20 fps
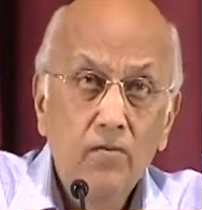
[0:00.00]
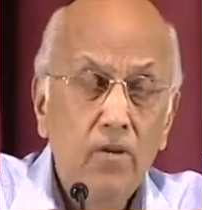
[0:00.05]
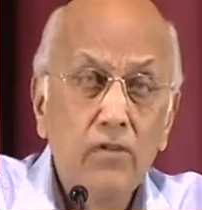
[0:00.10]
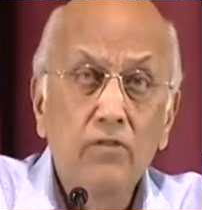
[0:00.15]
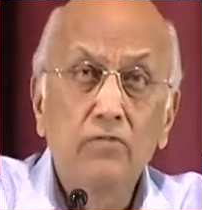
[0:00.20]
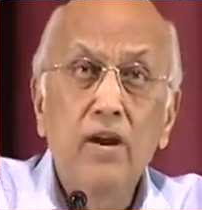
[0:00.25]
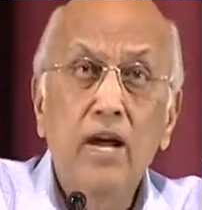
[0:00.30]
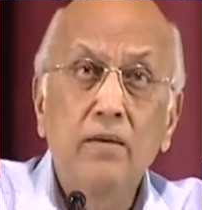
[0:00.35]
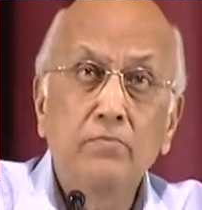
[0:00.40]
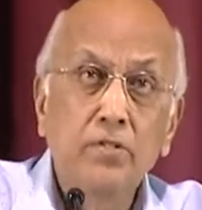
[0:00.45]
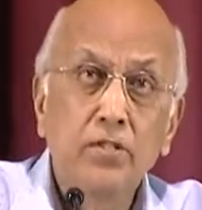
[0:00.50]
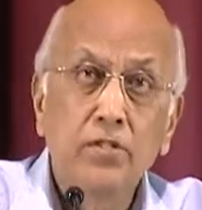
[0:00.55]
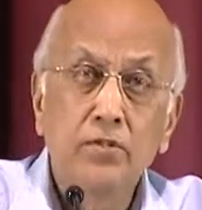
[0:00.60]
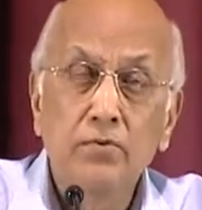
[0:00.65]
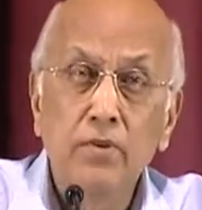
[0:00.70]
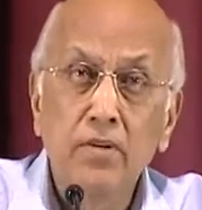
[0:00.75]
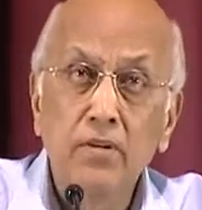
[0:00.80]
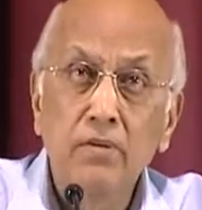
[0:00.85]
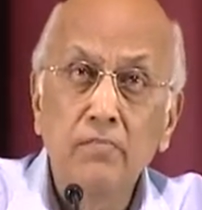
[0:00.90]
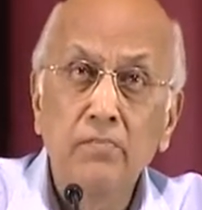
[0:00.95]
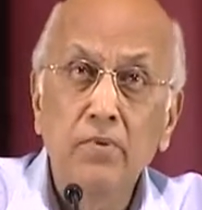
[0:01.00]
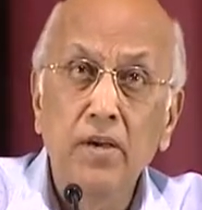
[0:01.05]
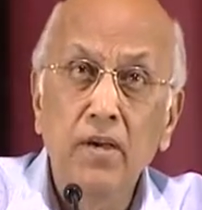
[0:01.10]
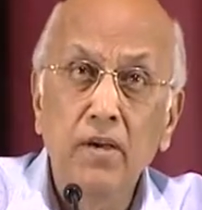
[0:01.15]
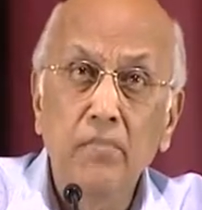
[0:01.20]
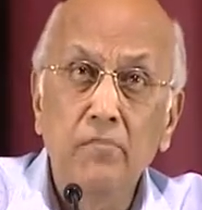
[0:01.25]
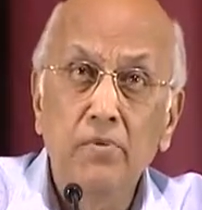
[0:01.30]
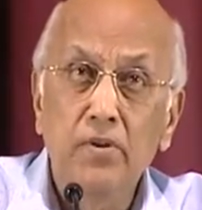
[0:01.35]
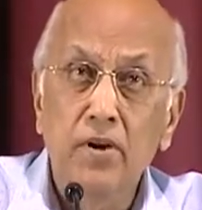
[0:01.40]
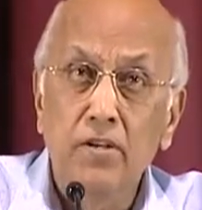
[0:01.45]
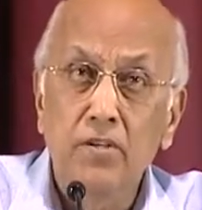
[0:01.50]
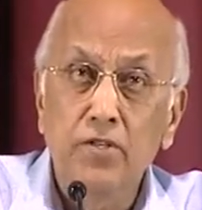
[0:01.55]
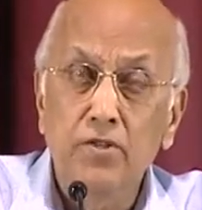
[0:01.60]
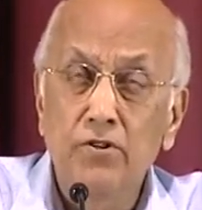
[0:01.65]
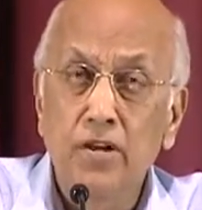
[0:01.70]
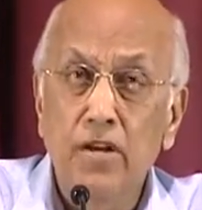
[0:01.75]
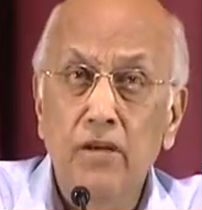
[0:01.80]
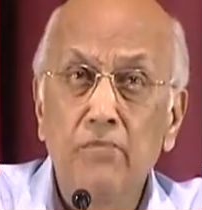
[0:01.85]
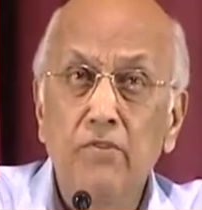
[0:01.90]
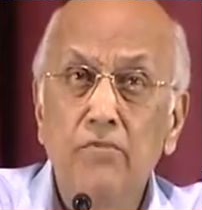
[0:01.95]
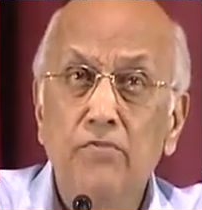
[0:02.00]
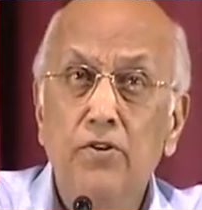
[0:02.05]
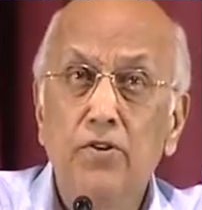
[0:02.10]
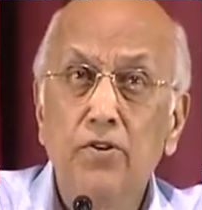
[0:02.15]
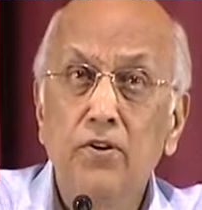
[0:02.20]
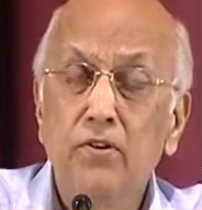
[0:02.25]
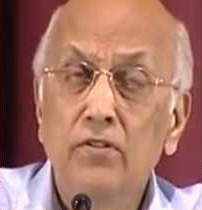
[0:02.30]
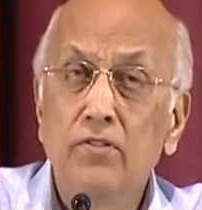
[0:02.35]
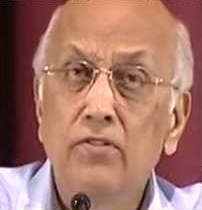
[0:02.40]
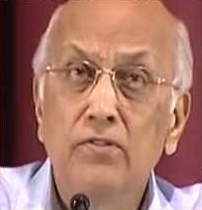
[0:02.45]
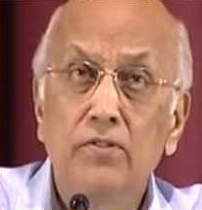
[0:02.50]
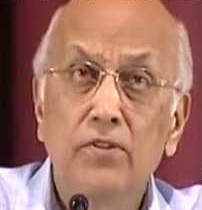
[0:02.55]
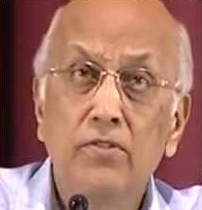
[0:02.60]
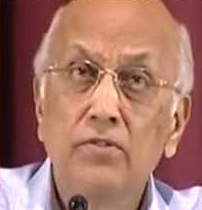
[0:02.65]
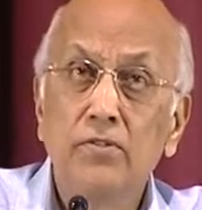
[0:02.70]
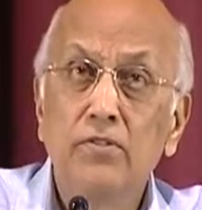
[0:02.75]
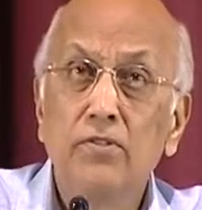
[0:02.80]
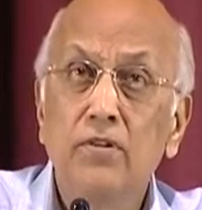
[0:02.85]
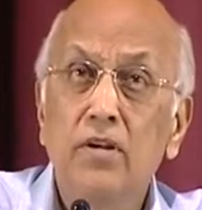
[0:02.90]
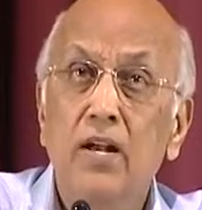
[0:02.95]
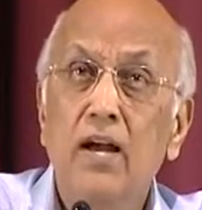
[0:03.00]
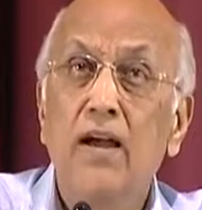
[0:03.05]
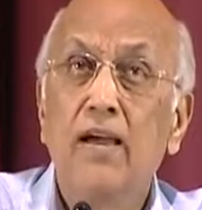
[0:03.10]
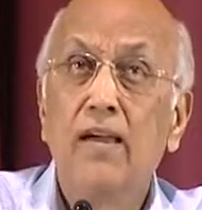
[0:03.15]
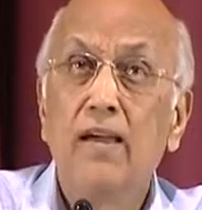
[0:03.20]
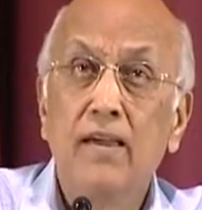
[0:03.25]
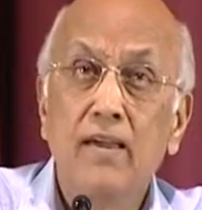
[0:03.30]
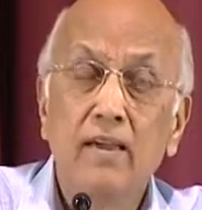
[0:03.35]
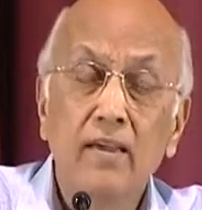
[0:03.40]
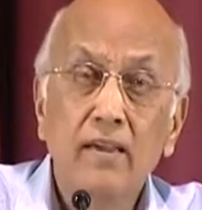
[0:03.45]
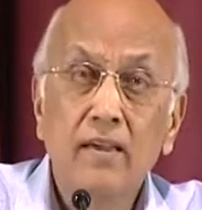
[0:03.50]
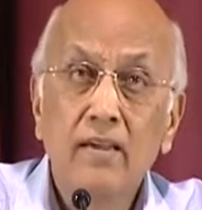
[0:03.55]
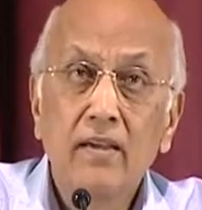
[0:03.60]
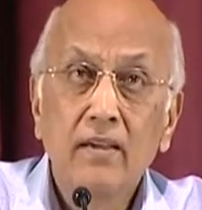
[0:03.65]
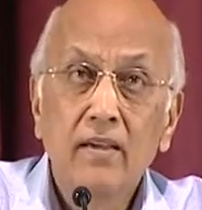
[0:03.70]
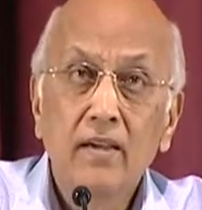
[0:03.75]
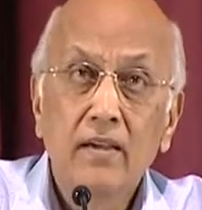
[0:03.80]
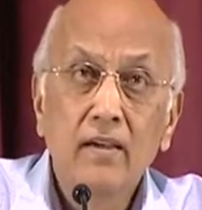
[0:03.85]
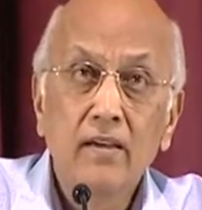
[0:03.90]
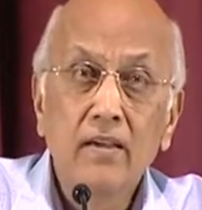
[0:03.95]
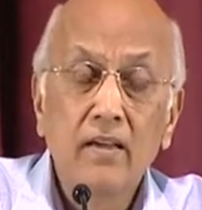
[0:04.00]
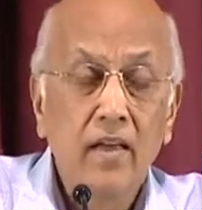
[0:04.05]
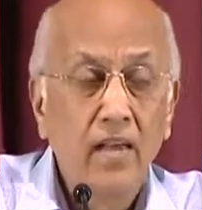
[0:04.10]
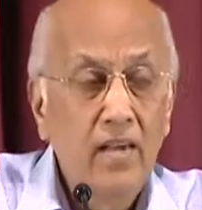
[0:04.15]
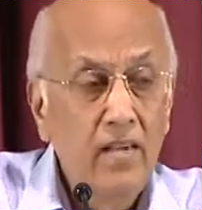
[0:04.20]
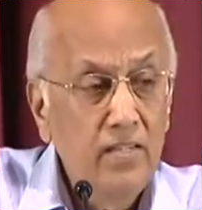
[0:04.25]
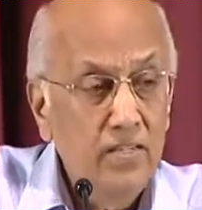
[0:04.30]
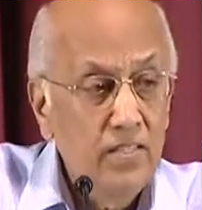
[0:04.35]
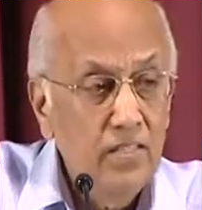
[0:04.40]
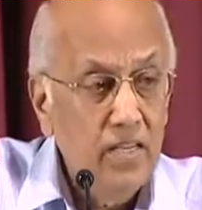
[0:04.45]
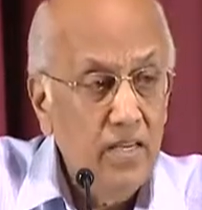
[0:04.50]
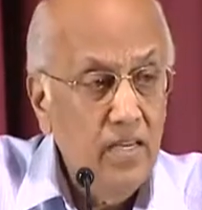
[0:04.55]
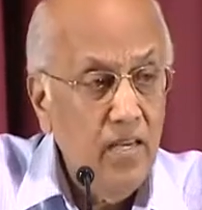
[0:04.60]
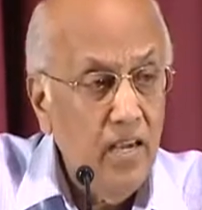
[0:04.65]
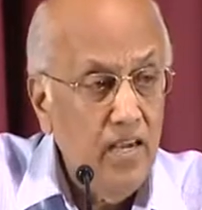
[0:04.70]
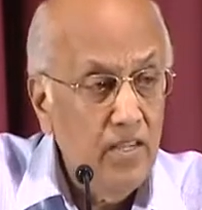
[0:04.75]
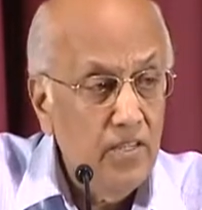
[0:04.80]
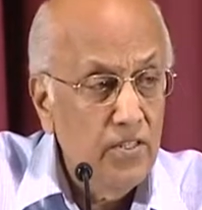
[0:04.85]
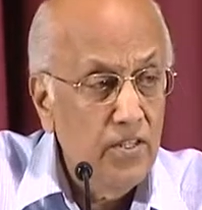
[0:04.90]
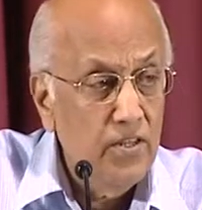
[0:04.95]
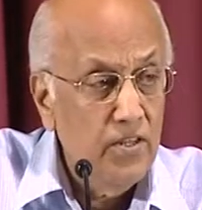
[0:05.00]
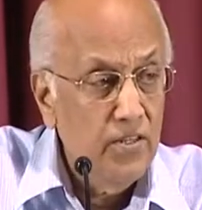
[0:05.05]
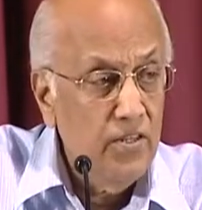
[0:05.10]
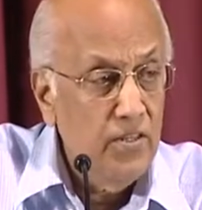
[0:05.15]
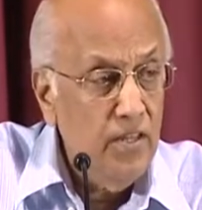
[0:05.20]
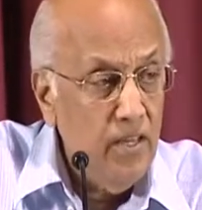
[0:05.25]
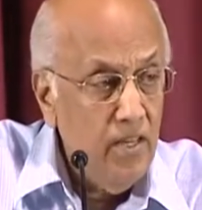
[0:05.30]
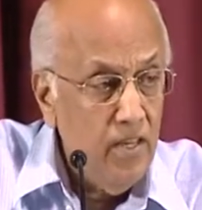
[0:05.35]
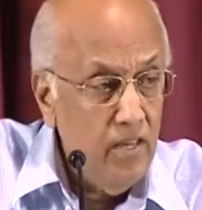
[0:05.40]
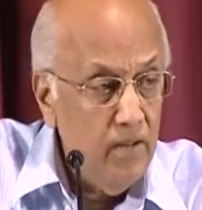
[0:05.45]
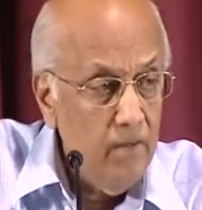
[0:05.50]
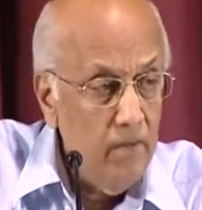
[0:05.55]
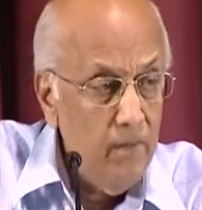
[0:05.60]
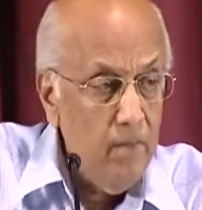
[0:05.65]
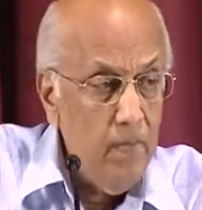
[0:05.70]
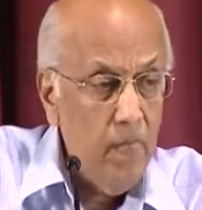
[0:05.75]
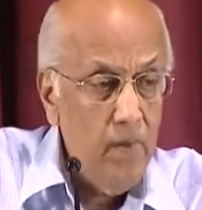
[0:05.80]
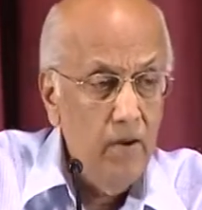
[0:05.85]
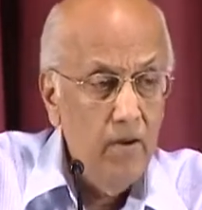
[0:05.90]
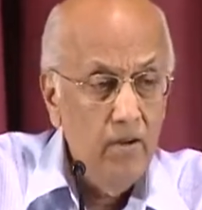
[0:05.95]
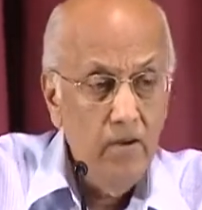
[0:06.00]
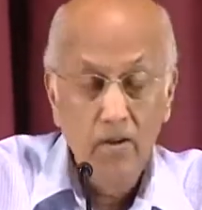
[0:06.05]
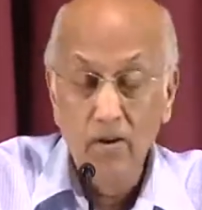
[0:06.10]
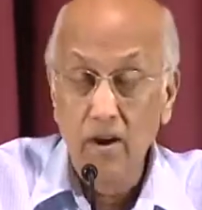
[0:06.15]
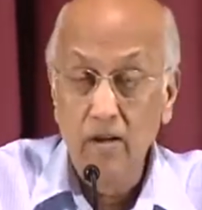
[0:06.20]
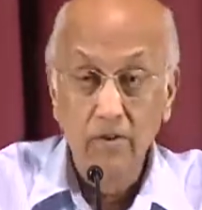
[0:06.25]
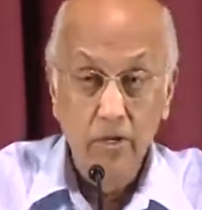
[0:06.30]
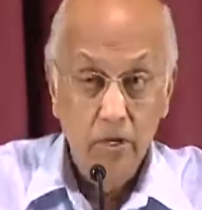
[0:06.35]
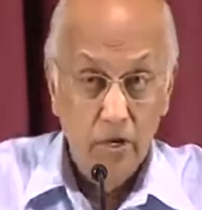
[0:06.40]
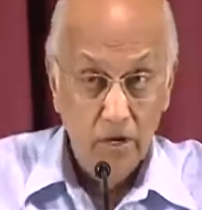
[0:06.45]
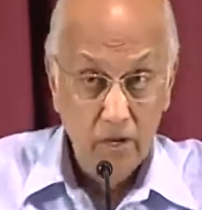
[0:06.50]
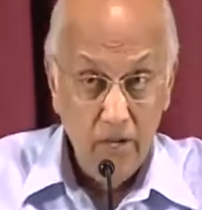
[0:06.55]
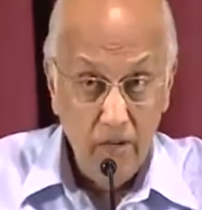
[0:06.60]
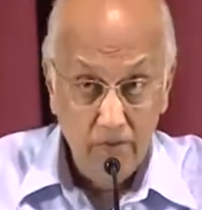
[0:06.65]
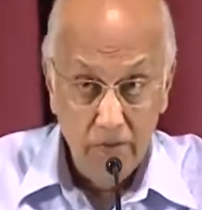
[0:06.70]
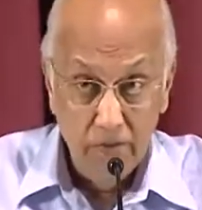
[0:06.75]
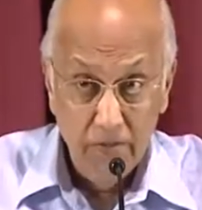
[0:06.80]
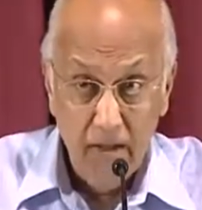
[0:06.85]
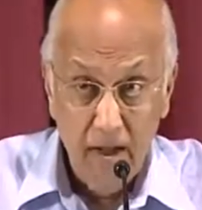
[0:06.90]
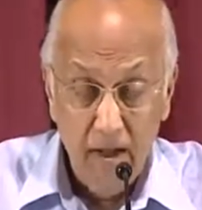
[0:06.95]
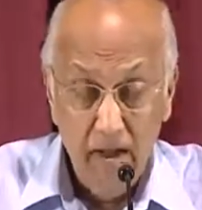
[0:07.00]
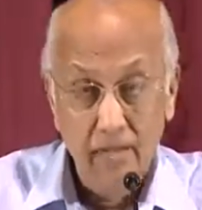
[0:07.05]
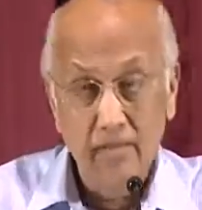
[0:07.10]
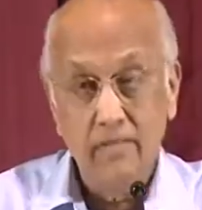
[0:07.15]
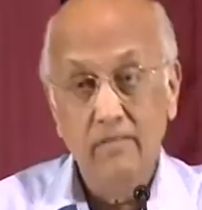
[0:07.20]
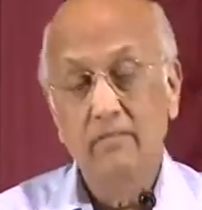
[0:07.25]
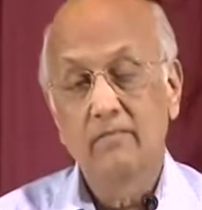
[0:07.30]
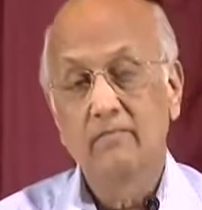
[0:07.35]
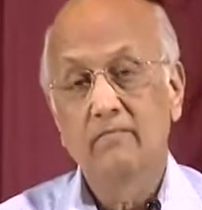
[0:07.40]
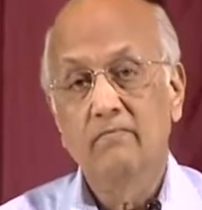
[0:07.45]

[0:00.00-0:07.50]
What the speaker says: what rapture will it be, prostrate before your throne to lie and gaze on thee. Do you have a longing for that?